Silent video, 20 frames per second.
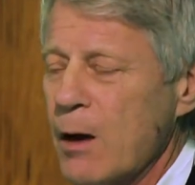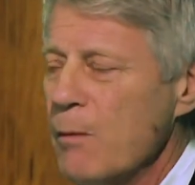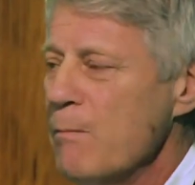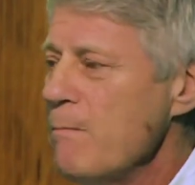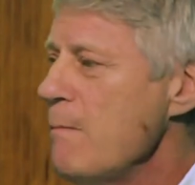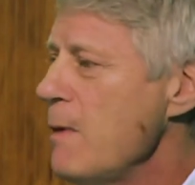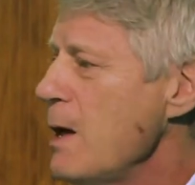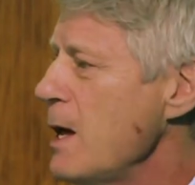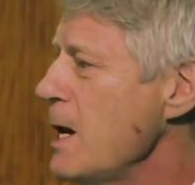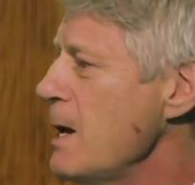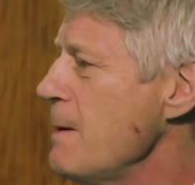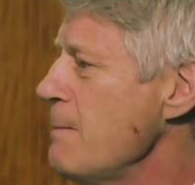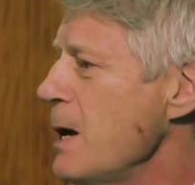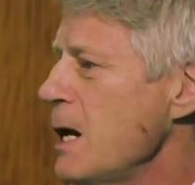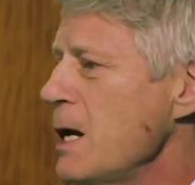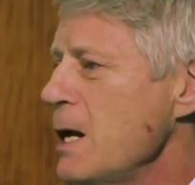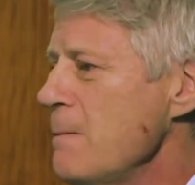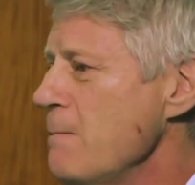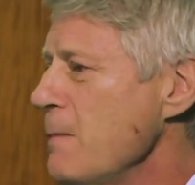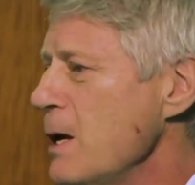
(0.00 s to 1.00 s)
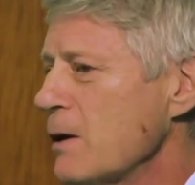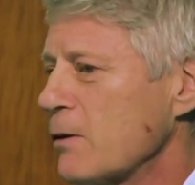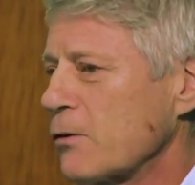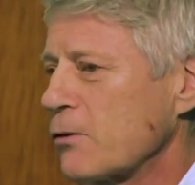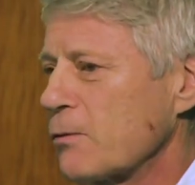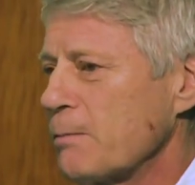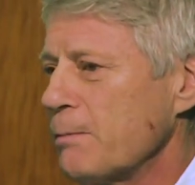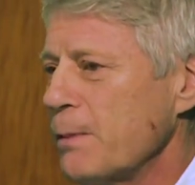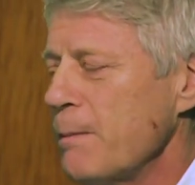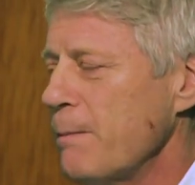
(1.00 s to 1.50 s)
Many, many
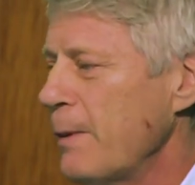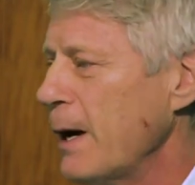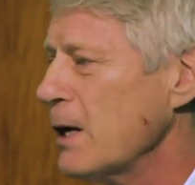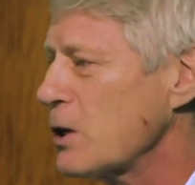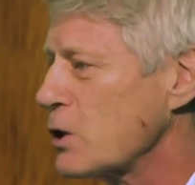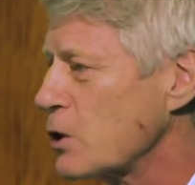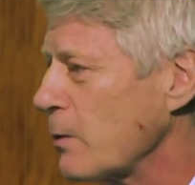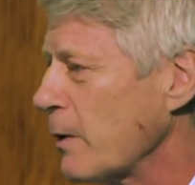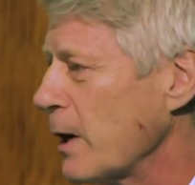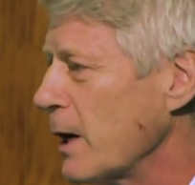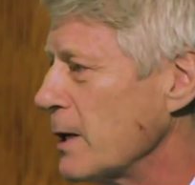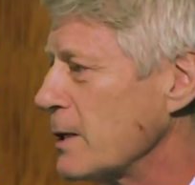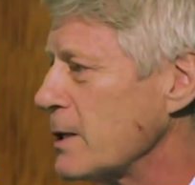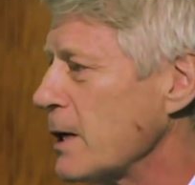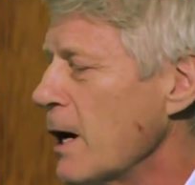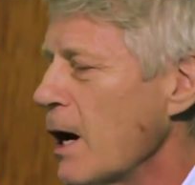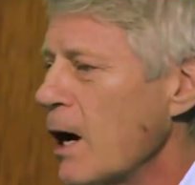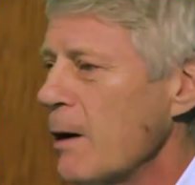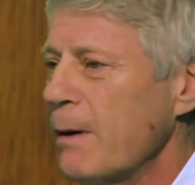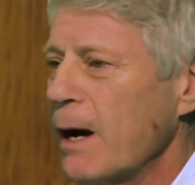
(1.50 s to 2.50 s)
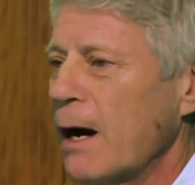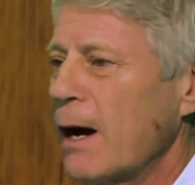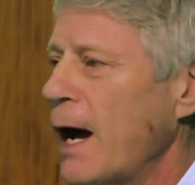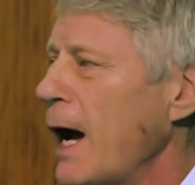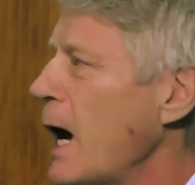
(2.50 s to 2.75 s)
myths perpetuate about